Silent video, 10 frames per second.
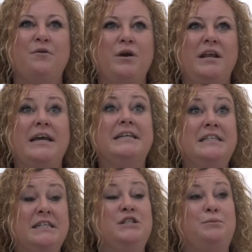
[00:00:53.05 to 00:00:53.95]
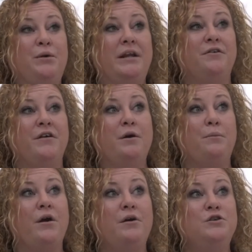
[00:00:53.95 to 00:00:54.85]
really interdisciplinary
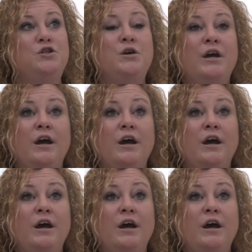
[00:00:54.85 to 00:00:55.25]
approach.